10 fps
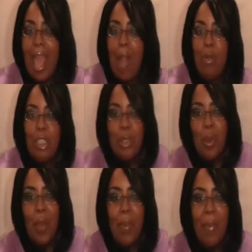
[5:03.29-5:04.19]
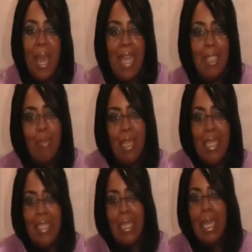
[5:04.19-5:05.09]
I wish you all the best,
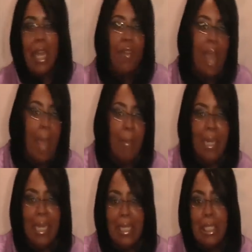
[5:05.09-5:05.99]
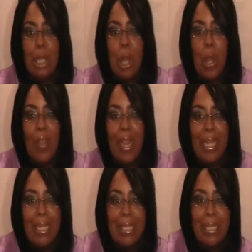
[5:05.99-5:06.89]
peace, love, happiness, and all
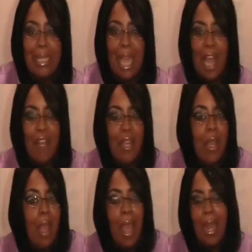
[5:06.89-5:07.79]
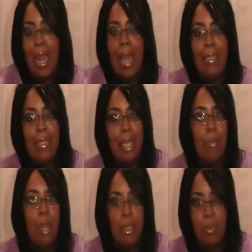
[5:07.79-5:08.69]
that good stuff. And I like to say
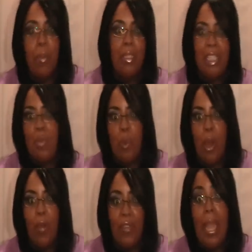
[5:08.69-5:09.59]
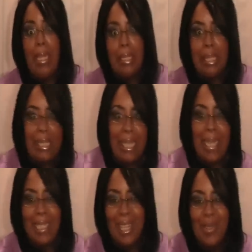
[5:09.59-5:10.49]
prosperity, wealth, and
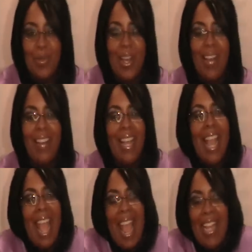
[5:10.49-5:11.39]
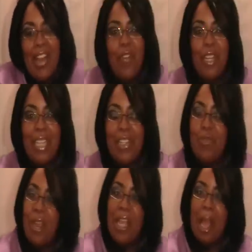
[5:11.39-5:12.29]
success as well. And don't forget to
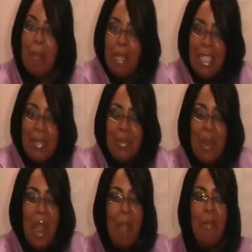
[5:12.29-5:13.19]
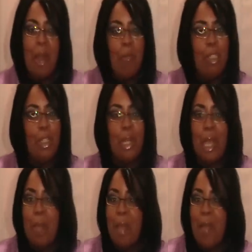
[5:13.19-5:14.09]
rate, comment, and subscribe. And I'll be sure to
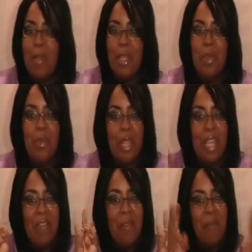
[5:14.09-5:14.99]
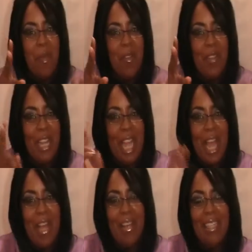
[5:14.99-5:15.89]
come back with you with even more
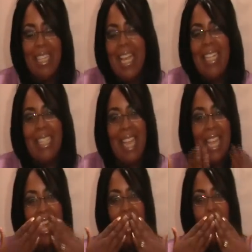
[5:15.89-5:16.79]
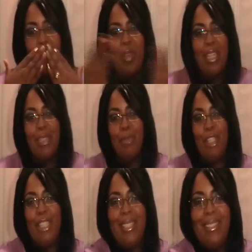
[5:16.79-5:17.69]
videos. Take care.
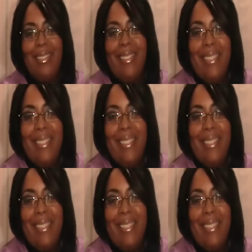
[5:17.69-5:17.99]
Smooches.